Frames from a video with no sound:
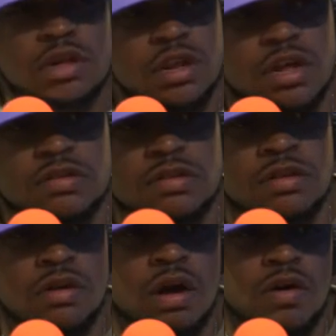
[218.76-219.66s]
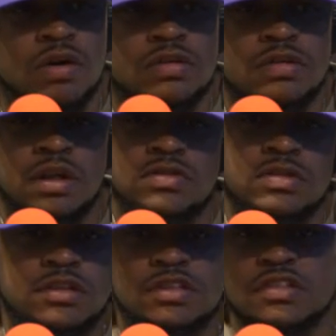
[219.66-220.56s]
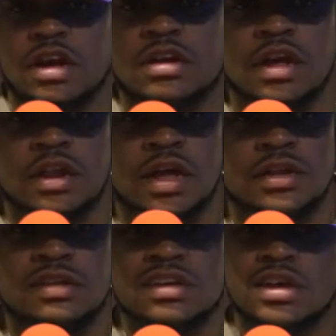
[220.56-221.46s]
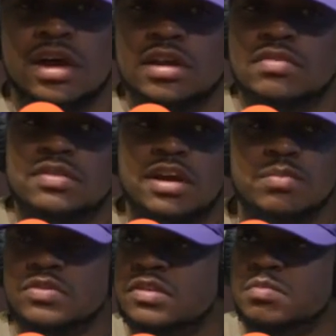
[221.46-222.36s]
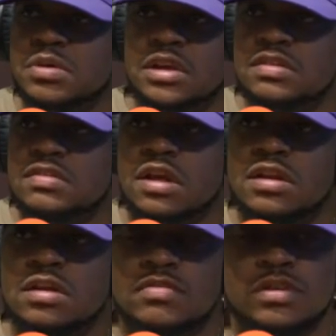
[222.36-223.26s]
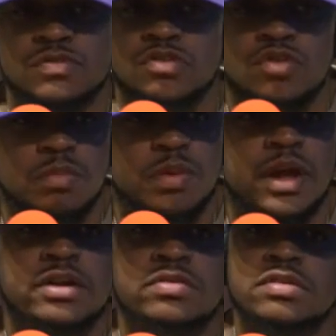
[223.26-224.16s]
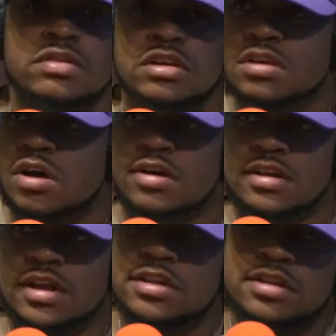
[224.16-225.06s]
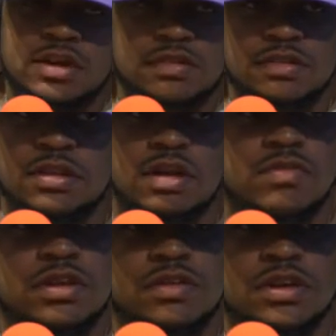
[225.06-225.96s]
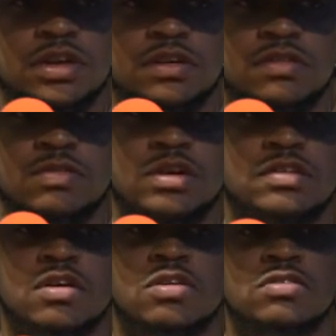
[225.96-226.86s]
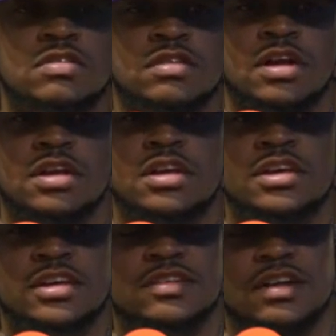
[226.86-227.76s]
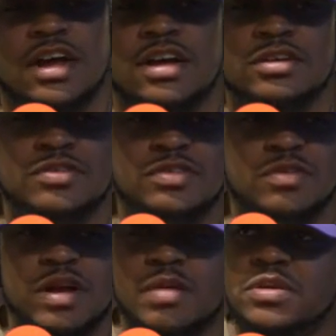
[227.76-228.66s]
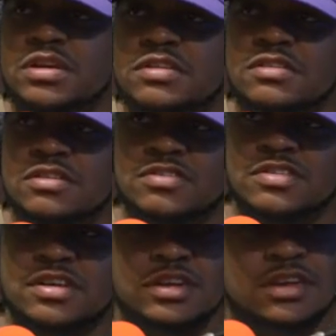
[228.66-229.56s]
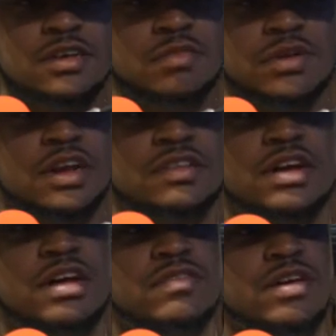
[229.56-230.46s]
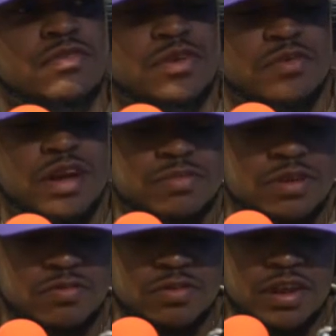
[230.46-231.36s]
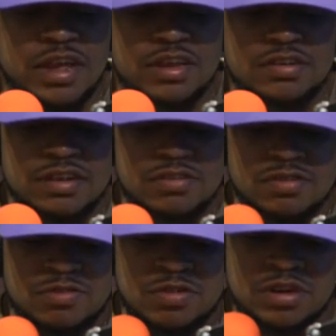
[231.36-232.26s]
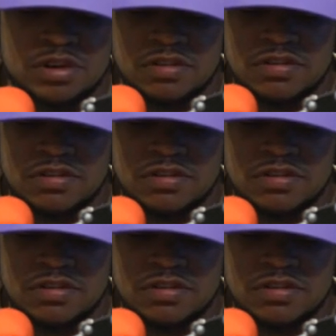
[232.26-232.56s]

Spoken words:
That's that's the sound I liked. I love samples and beats. I love different drum patterns. All that. That's definitely on the East and West Coast. That's not how Houston rap is. What I'm saying? But I still have love for the rap though from the H. That's what it is.